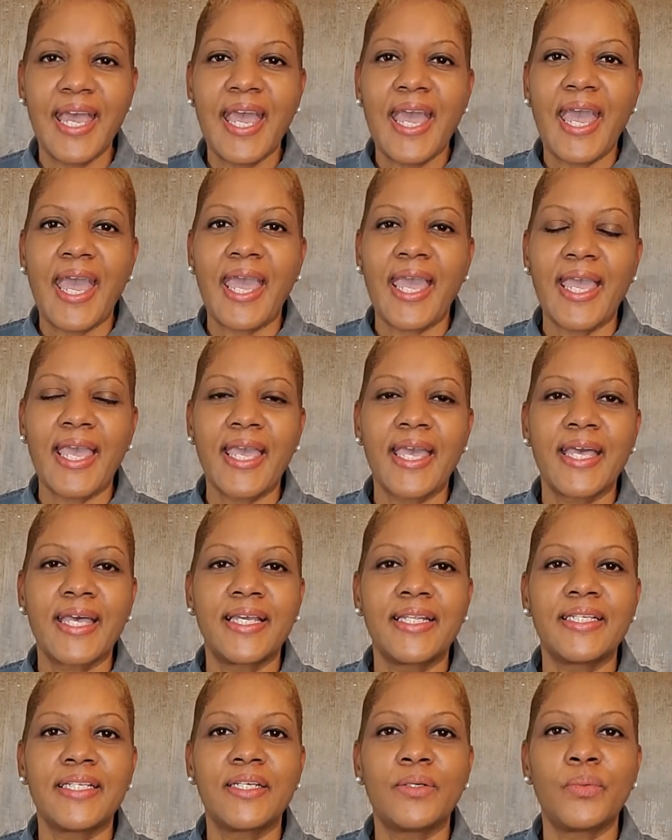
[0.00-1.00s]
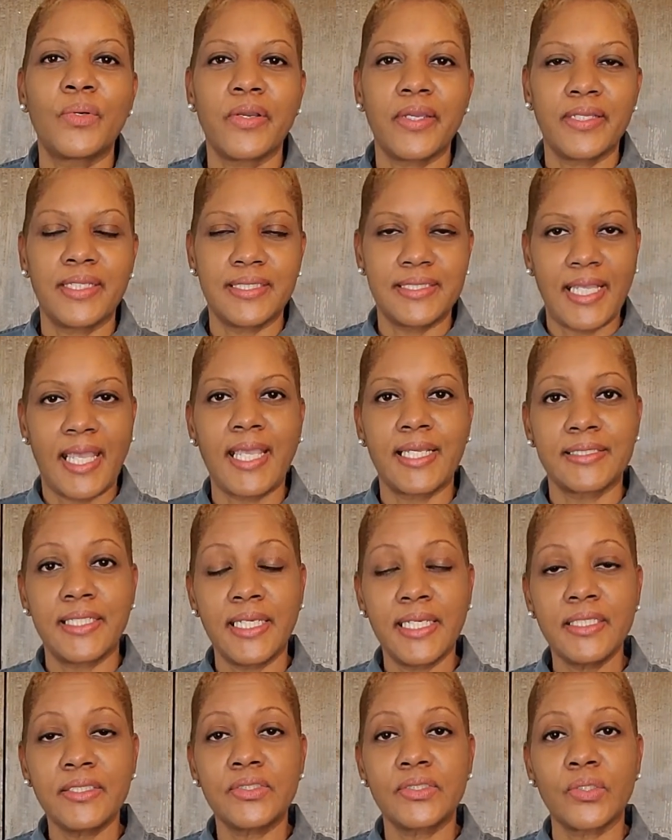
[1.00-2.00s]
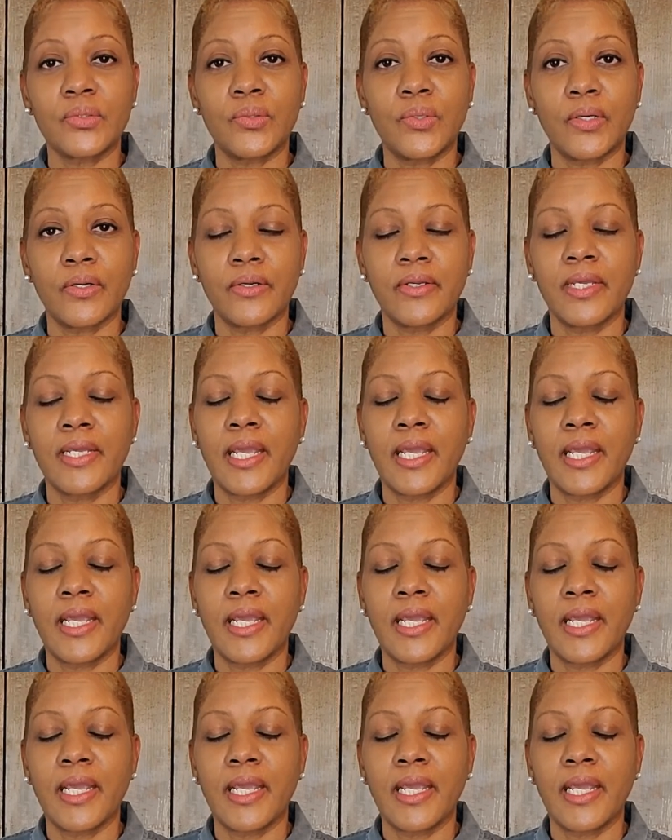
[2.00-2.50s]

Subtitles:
and we're in this antique store,